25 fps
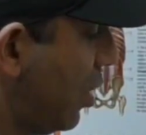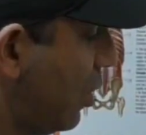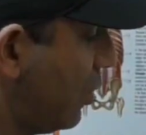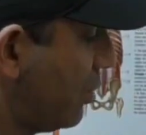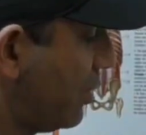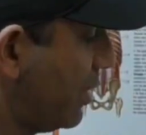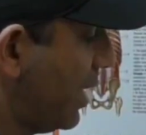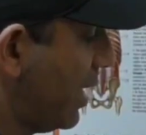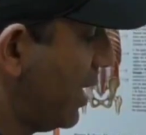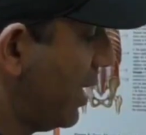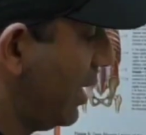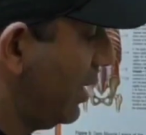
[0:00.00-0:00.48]

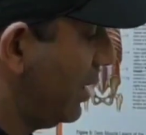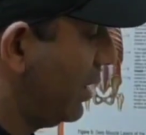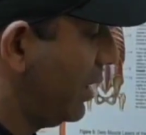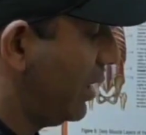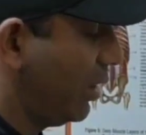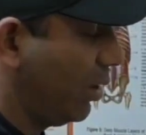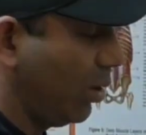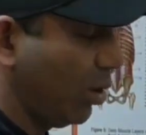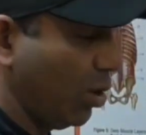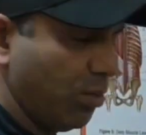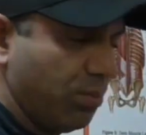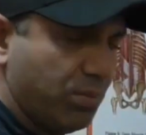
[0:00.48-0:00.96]
on the
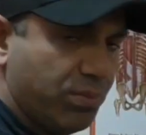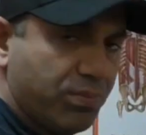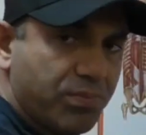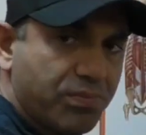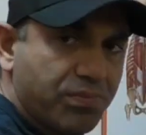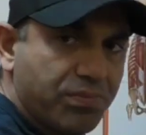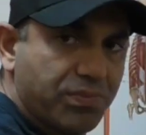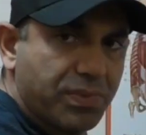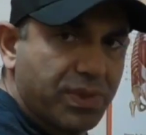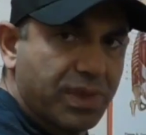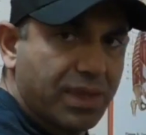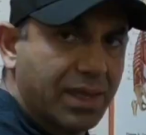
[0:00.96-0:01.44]
ilium,
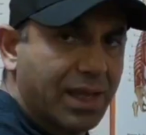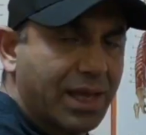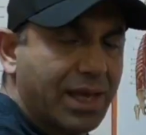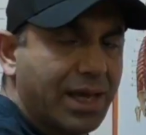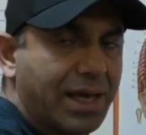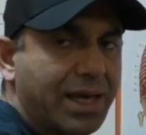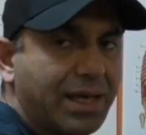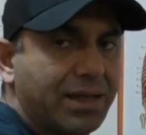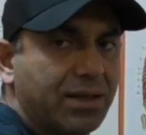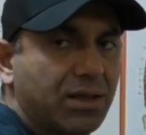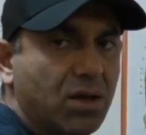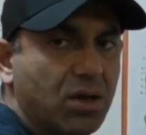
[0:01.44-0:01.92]

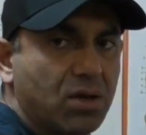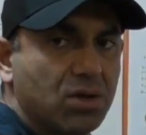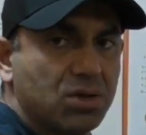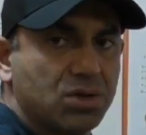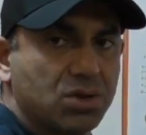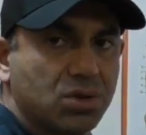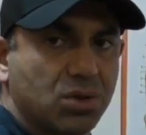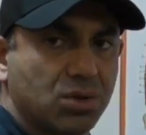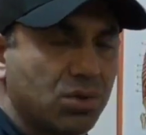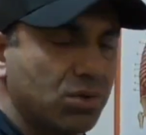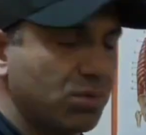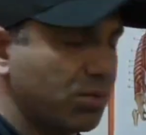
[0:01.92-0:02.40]
and
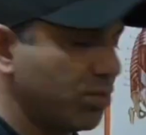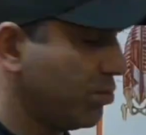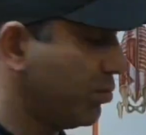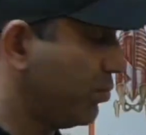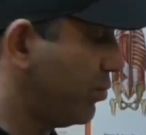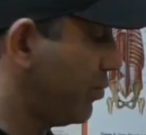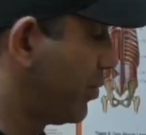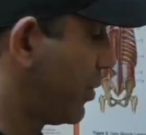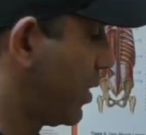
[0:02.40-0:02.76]
also